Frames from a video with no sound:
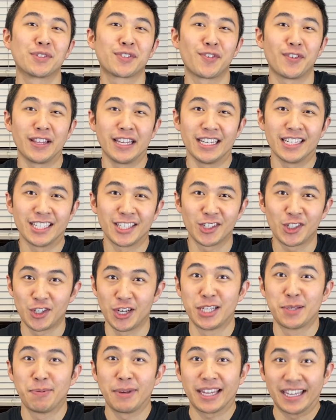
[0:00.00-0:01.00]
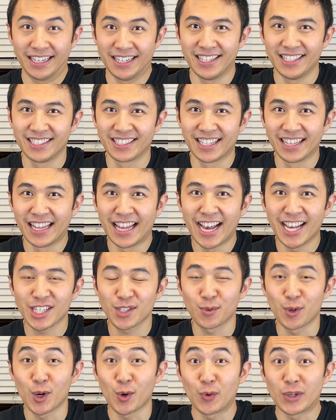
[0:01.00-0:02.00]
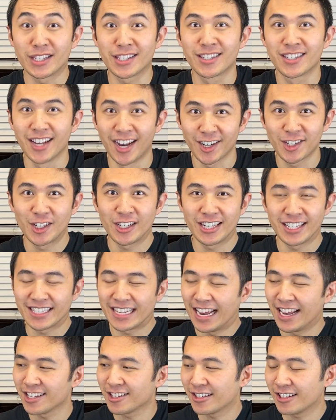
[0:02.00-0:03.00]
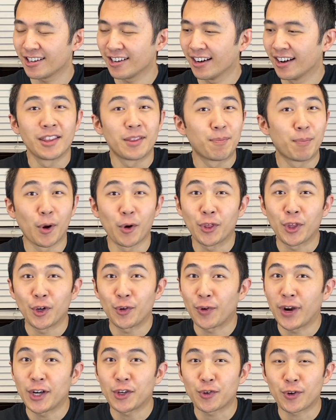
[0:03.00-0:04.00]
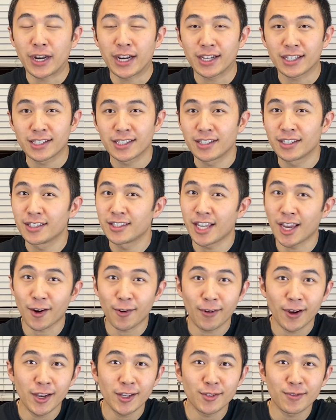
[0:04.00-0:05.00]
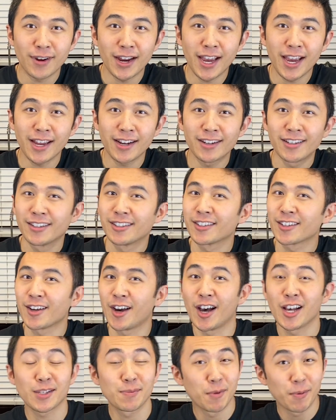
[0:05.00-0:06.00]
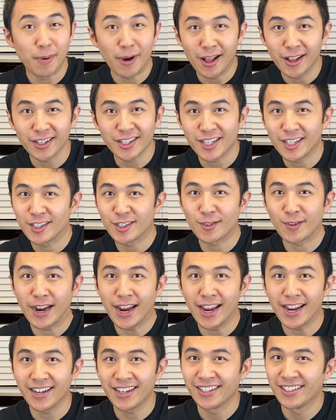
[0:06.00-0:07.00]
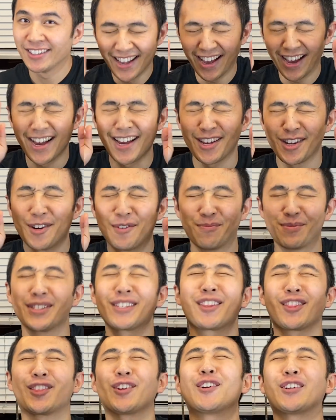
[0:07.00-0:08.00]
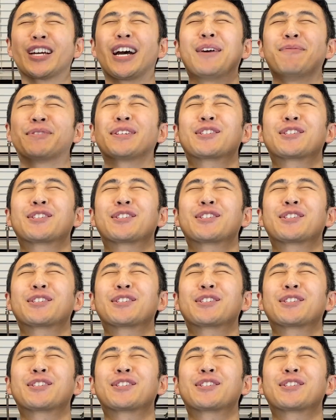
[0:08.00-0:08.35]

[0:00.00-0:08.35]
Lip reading: for this just because the last one was such a disaster. Both are red drinks. Sangria's red, Cosmopolitan's red. High hopes, third time's the